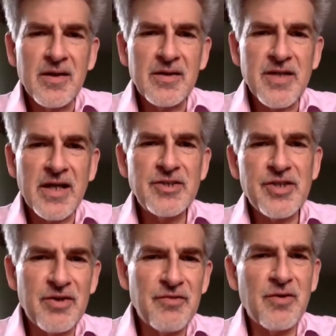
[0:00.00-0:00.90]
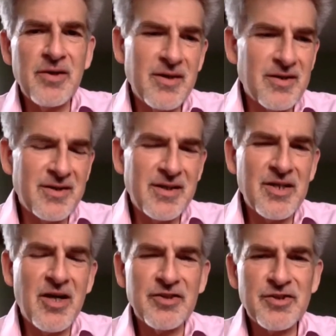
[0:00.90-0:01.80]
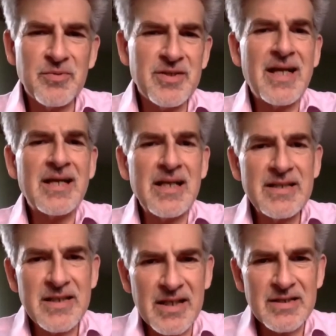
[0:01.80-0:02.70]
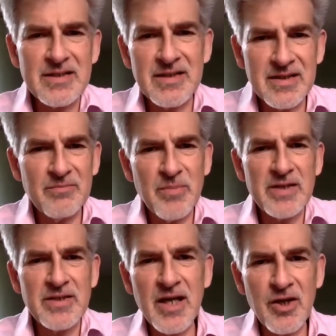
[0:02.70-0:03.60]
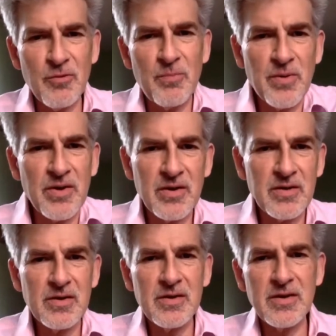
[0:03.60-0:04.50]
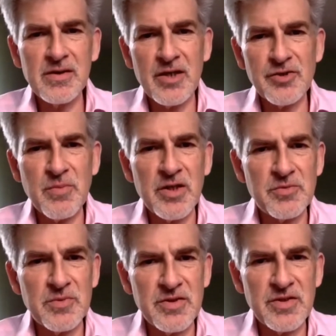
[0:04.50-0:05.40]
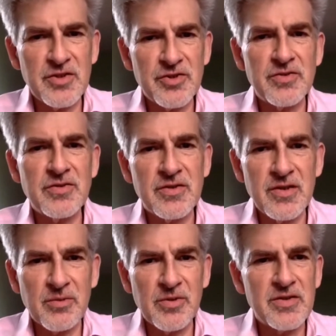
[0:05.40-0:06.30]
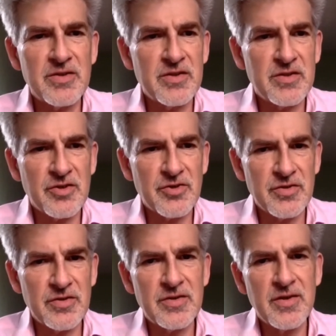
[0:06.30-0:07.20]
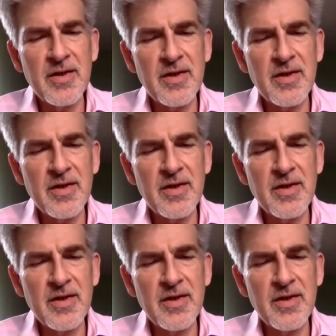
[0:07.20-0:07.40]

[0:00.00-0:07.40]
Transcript: data enhancement and analytics that better help cash management decisions and liquidity decisions.